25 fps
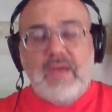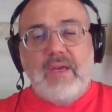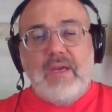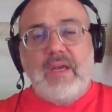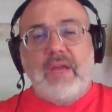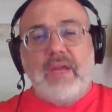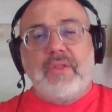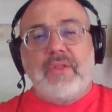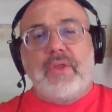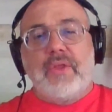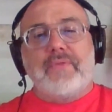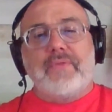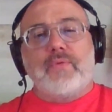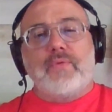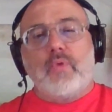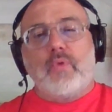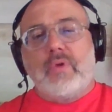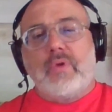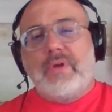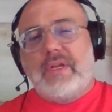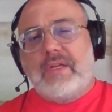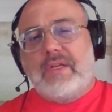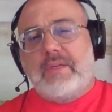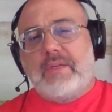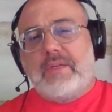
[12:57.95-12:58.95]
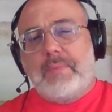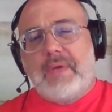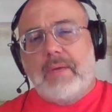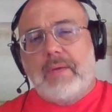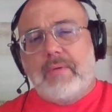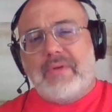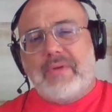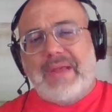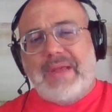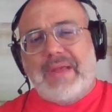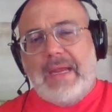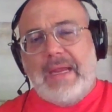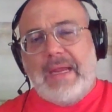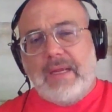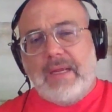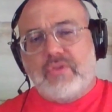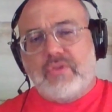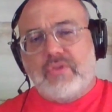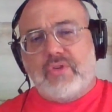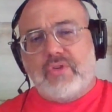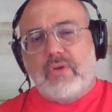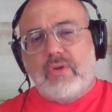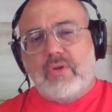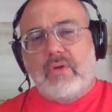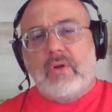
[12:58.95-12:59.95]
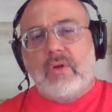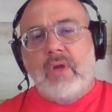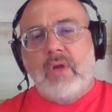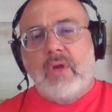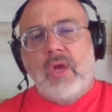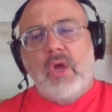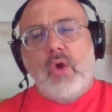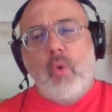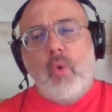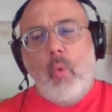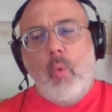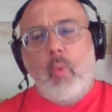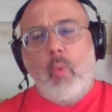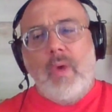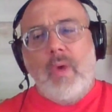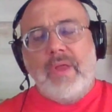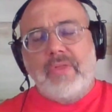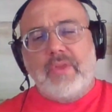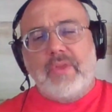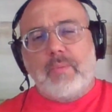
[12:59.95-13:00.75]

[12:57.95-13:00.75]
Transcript: and therefore need to be able to answer when the